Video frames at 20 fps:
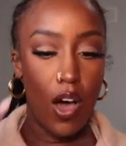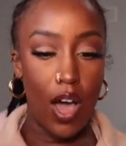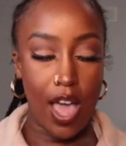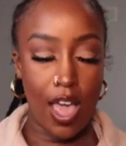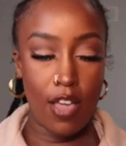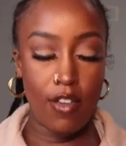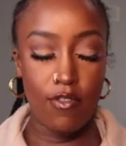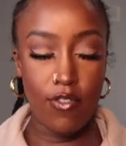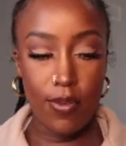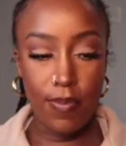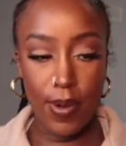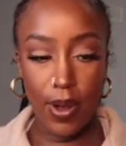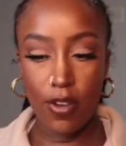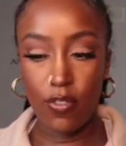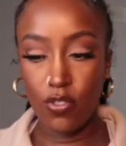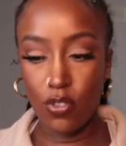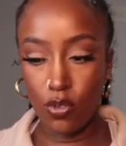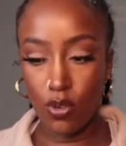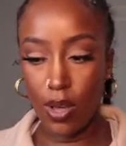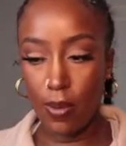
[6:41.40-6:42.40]
every pair
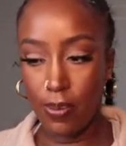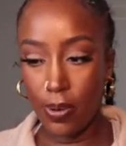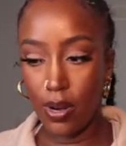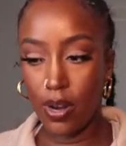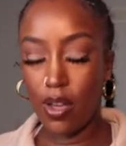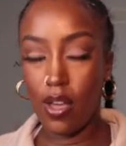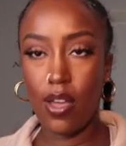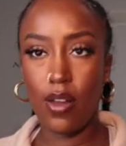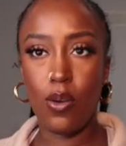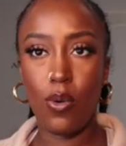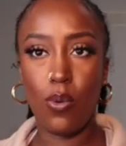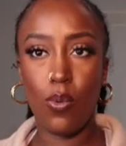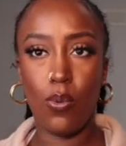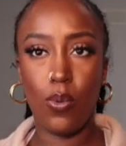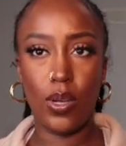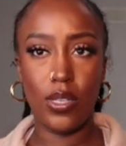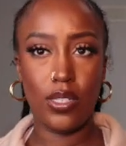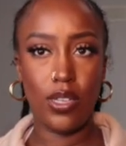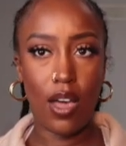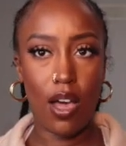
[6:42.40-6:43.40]
of shoe I put on
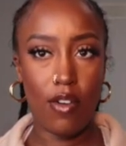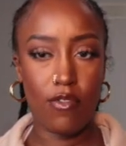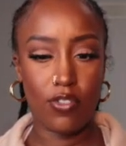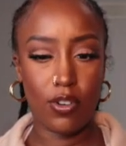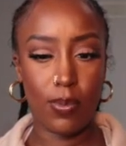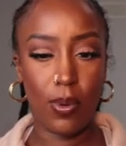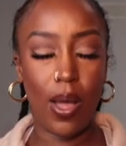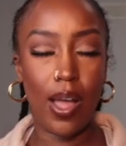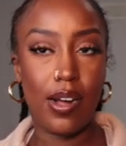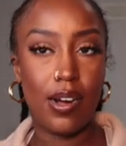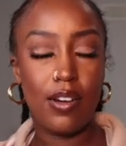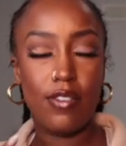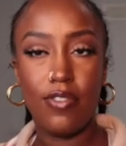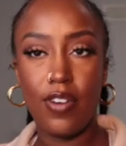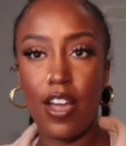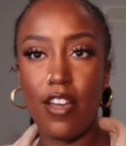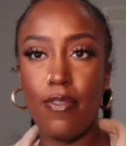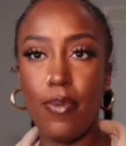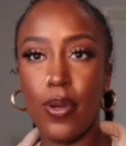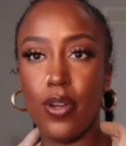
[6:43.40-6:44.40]
was comfortable. I got
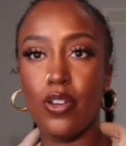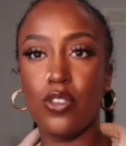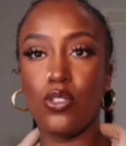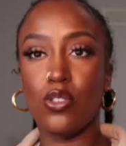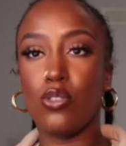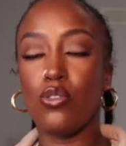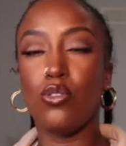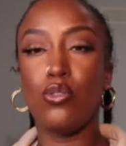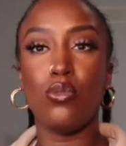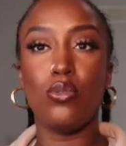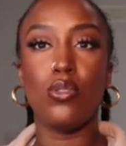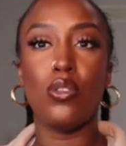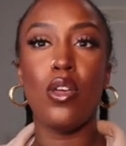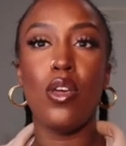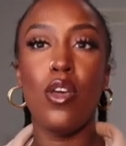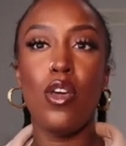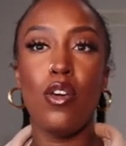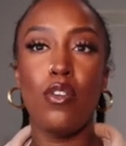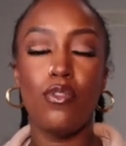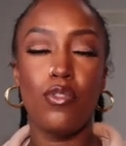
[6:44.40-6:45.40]
five pairs of shoes
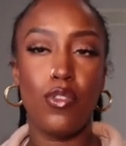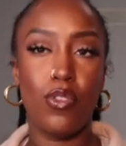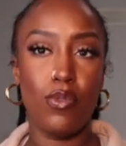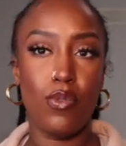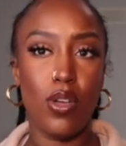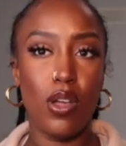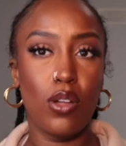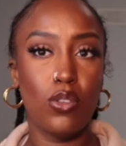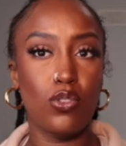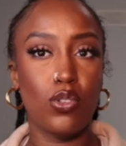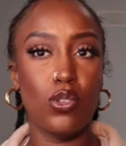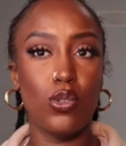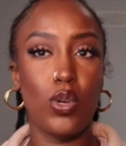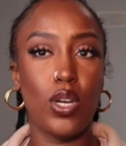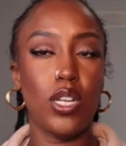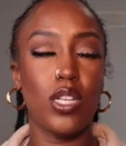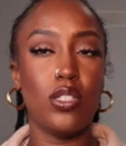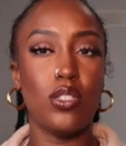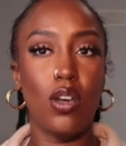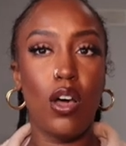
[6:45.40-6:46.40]
for three hundred
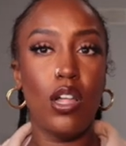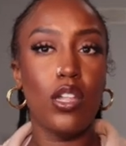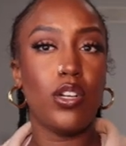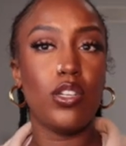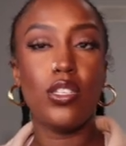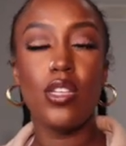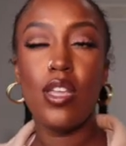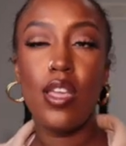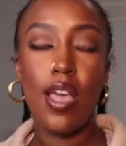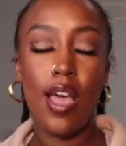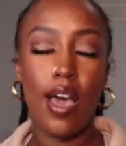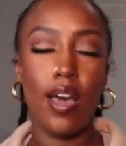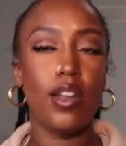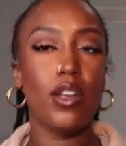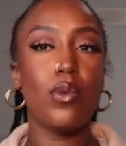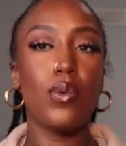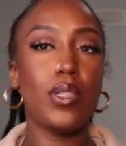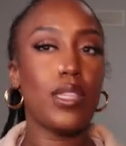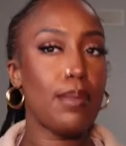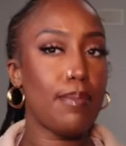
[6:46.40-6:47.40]
twenty dollars. I don't
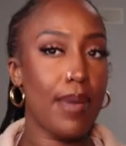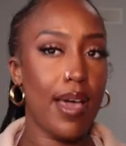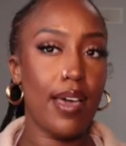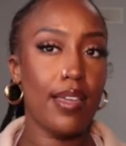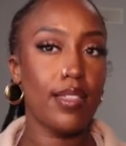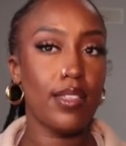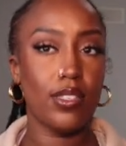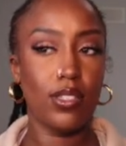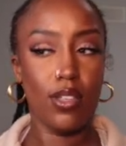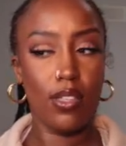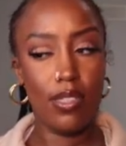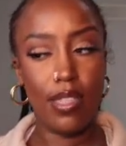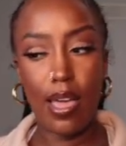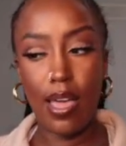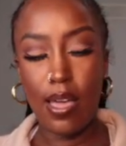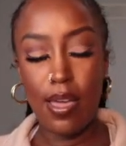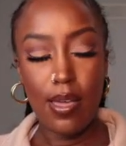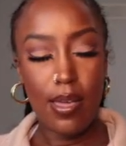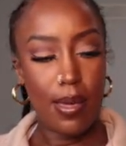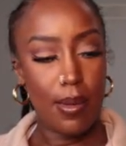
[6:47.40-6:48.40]
know what the math is on
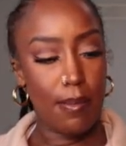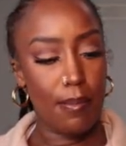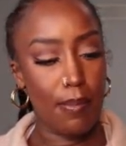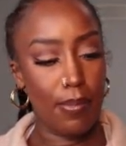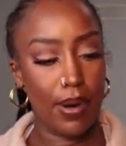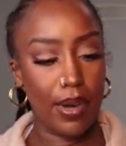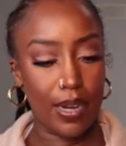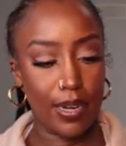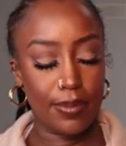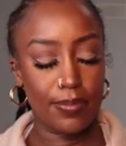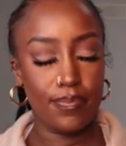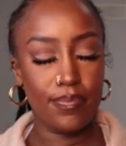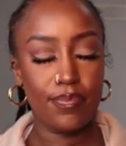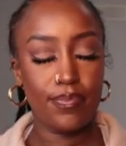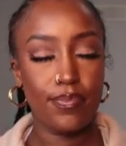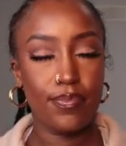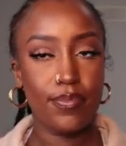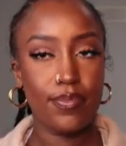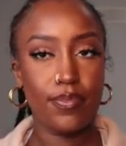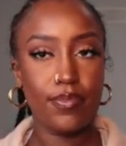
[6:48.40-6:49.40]
that, but
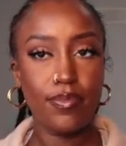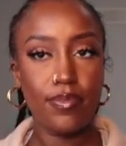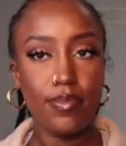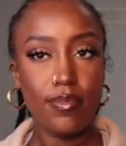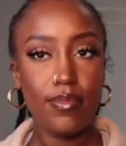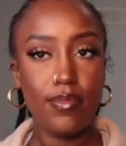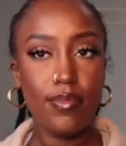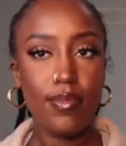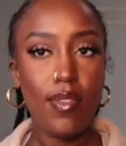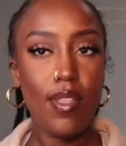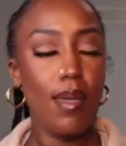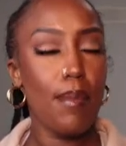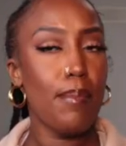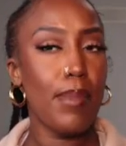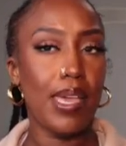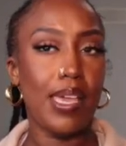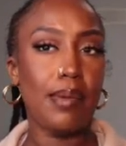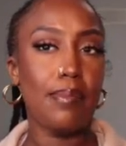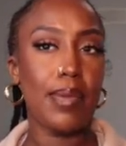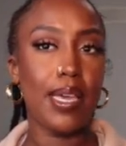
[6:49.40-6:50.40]

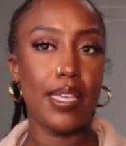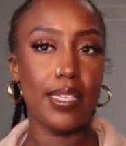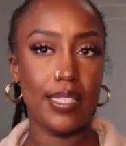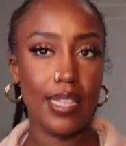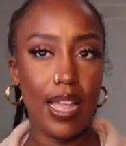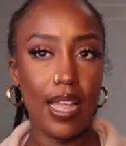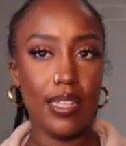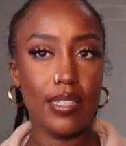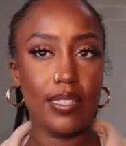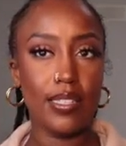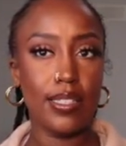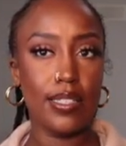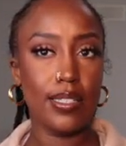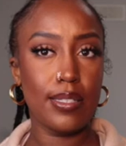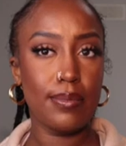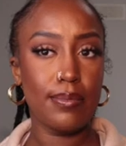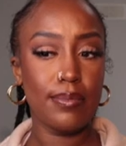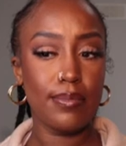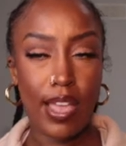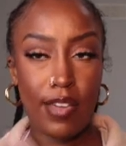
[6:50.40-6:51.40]
make it make sense.
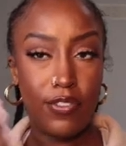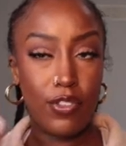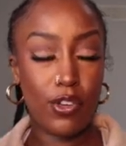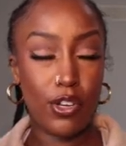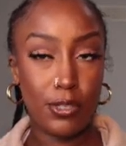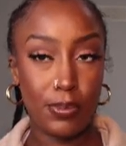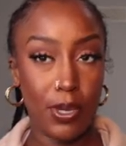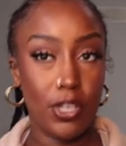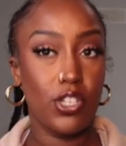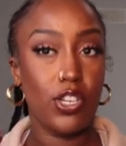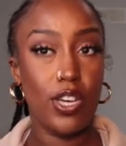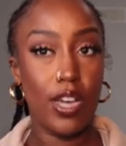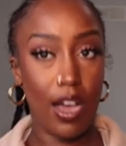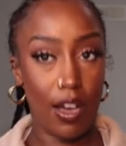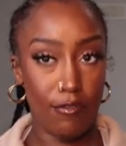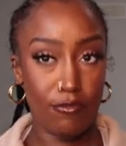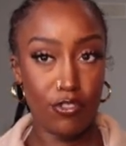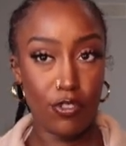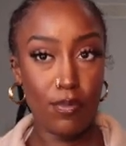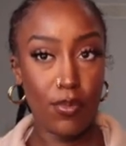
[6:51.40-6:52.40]
If they're especially
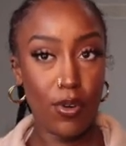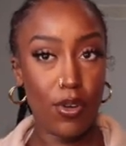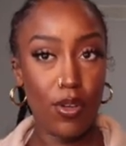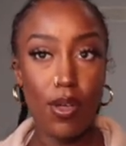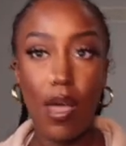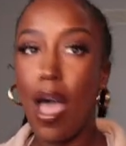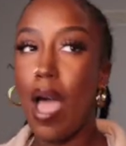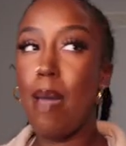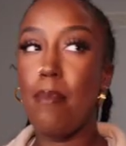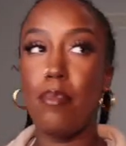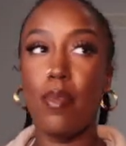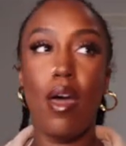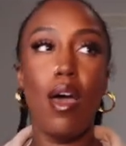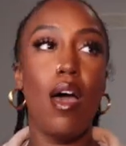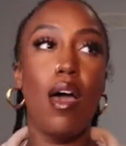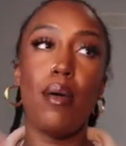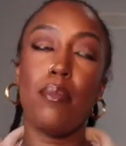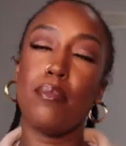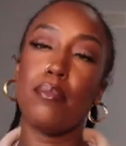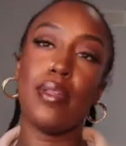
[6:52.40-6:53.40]
comfortable, I'm
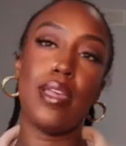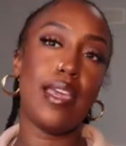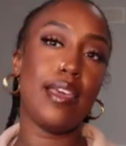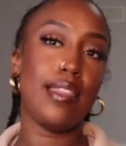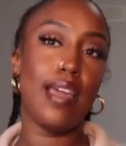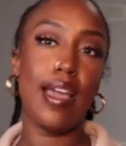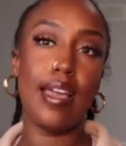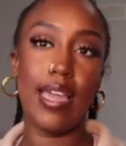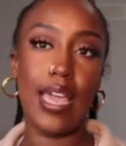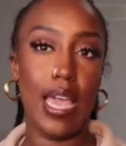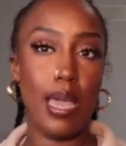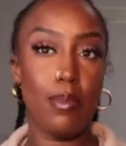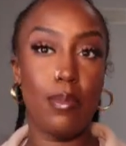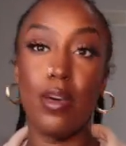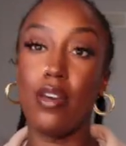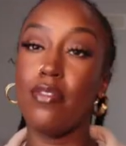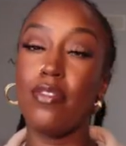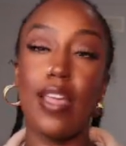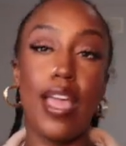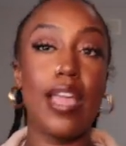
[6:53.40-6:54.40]
not playing that game
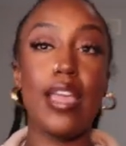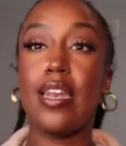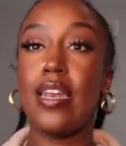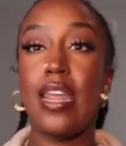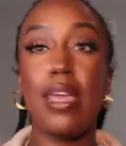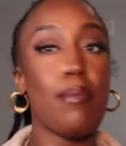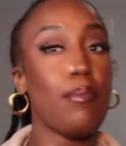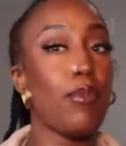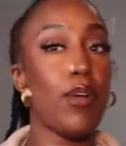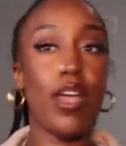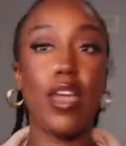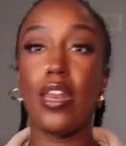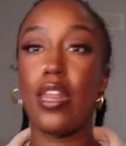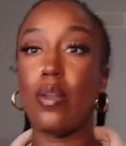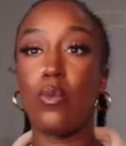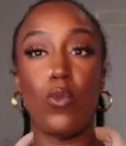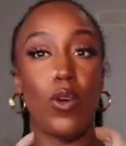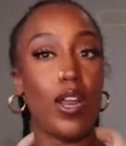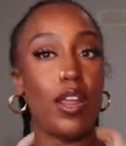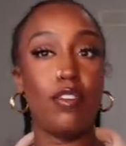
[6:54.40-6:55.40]
of like name brand
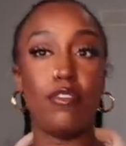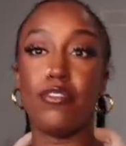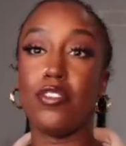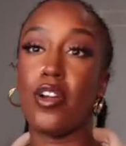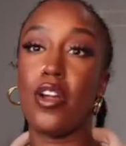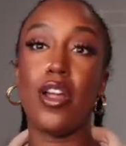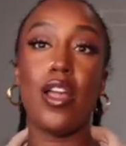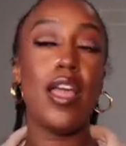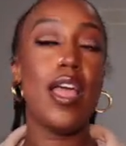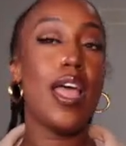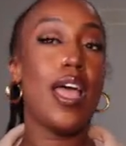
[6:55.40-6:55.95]
and whatever